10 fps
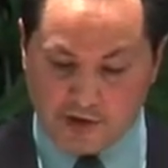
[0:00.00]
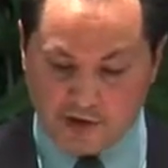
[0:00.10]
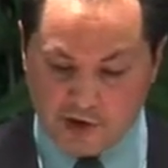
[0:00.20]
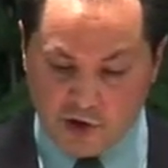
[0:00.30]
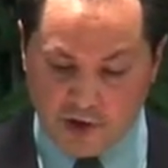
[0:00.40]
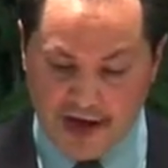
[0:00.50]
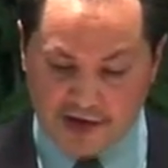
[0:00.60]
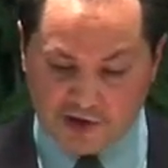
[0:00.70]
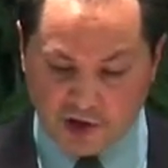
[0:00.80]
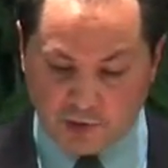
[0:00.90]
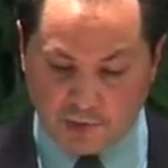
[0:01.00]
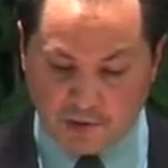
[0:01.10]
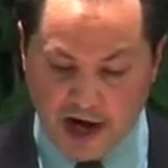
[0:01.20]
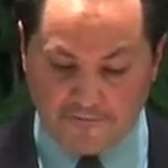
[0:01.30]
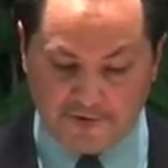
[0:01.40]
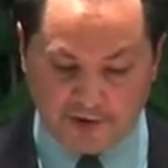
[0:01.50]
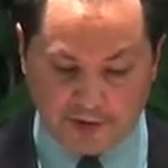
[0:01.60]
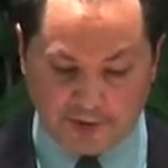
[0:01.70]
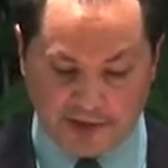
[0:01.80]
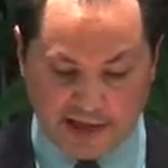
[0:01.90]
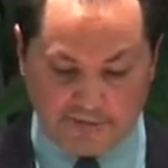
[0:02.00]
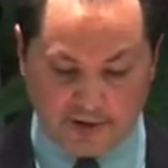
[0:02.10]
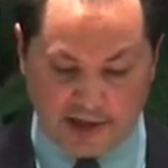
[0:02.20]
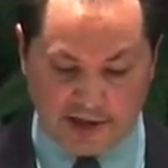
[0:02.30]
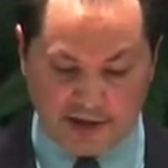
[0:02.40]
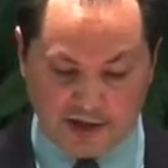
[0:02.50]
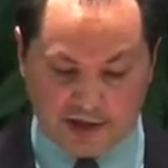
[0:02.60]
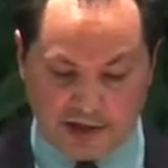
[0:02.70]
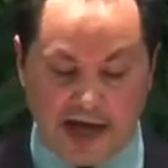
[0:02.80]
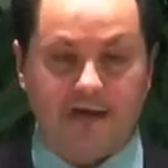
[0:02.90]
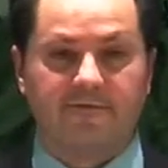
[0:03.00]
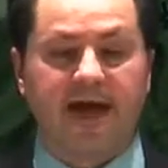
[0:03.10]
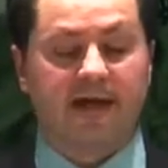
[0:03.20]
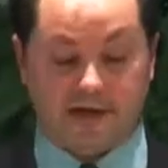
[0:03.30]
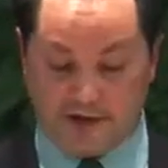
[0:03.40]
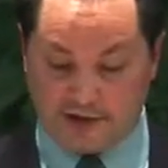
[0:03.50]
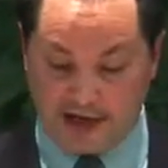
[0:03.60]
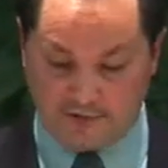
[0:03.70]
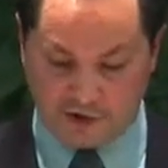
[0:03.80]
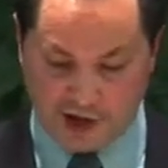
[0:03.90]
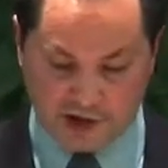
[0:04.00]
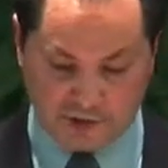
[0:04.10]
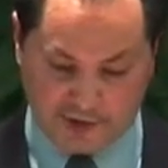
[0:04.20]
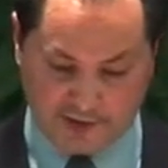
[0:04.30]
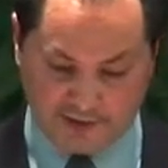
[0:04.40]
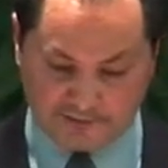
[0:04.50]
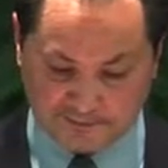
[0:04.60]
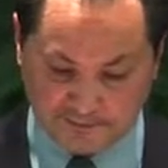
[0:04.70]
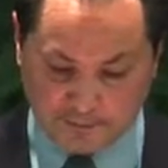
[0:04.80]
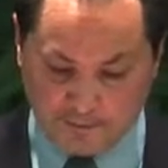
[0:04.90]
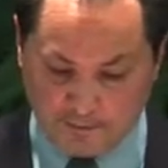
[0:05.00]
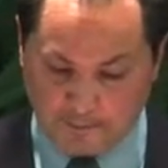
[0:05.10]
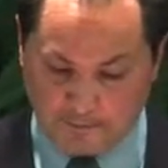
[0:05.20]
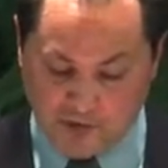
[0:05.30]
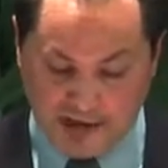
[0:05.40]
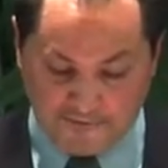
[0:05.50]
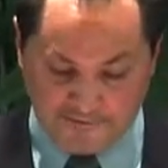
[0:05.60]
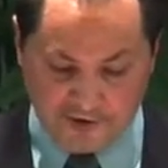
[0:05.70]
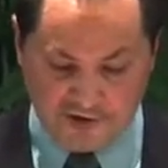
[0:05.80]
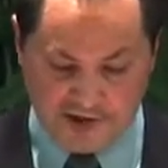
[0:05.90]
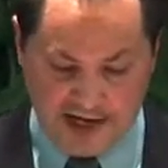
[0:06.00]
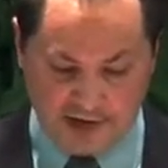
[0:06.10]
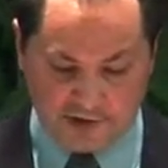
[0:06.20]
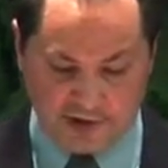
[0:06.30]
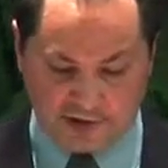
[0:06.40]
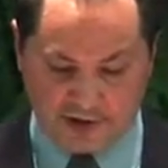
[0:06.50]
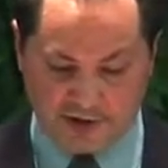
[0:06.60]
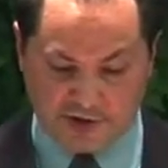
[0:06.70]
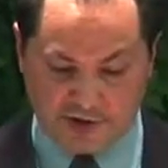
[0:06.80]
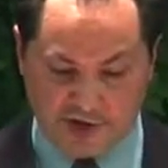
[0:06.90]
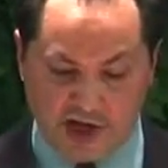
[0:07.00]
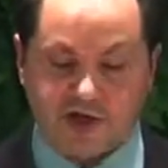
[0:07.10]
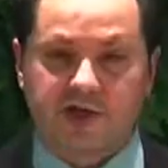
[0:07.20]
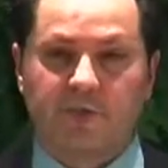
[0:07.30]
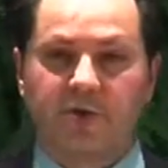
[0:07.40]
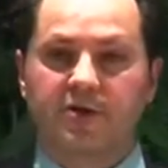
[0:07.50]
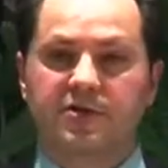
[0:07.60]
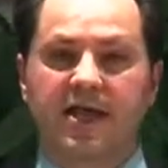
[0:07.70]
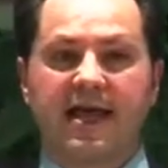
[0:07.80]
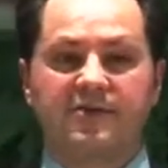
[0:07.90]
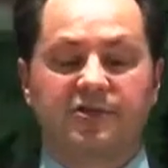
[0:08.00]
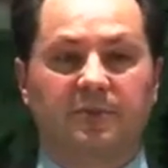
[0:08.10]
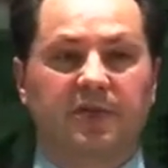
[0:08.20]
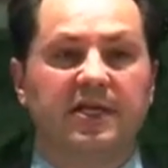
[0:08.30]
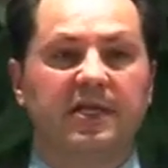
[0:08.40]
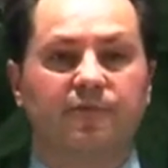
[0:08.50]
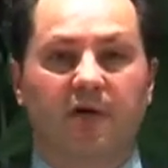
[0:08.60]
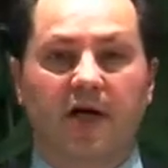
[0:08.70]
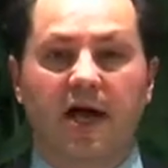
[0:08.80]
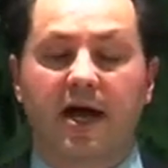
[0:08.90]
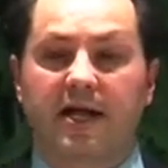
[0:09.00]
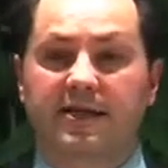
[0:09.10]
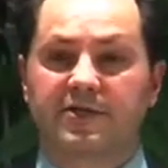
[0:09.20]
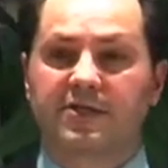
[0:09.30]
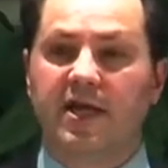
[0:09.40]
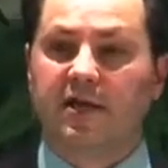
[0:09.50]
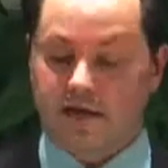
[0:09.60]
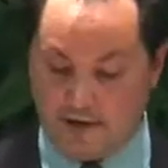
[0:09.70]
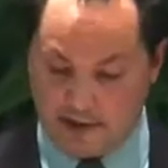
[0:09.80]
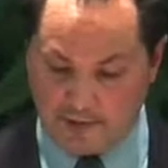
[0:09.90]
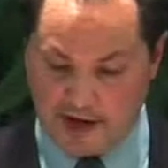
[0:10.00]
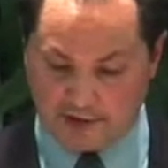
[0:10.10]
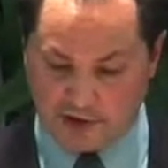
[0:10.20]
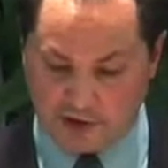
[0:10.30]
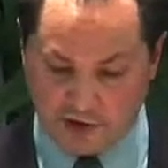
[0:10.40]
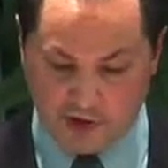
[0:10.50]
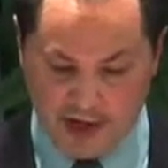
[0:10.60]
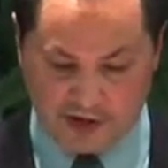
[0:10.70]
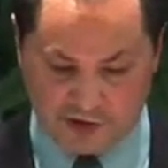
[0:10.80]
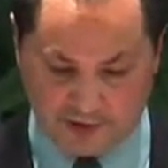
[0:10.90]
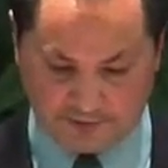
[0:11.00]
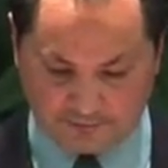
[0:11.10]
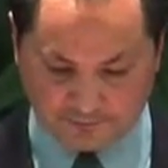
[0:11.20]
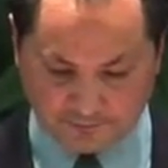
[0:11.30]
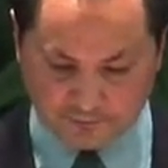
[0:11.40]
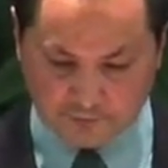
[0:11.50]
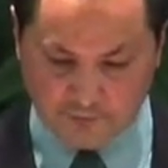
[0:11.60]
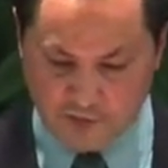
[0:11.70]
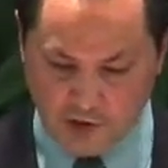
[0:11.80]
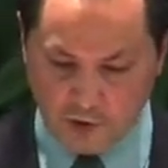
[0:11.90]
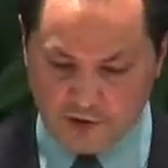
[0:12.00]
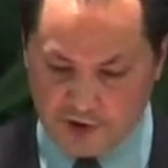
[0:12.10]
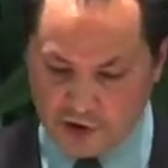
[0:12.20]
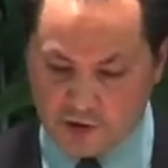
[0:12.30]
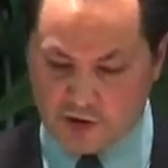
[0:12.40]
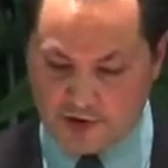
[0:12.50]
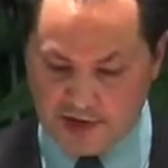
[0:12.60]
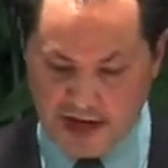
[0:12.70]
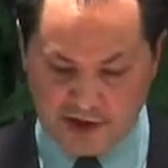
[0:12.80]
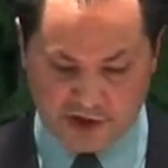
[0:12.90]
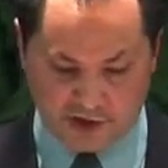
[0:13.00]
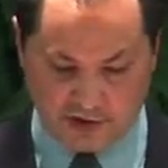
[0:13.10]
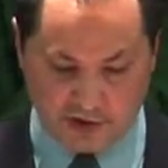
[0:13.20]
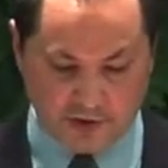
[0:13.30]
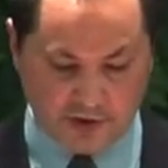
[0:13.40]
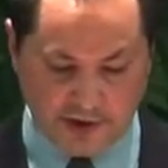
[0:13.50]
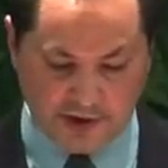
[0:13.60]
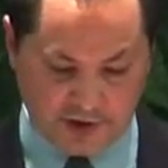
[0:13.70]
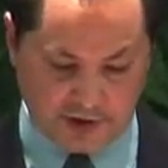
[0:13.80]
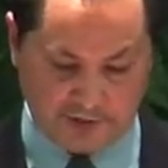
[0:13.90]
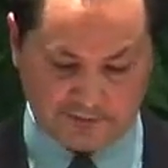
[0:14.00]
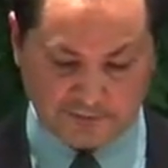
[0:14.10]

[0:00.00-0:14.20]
The new nature will profit the believer in this life and in the day of judgment. Now, first, to enter into this discussion, a person has to believe what God has said about the new nature or the new creation, the new creature.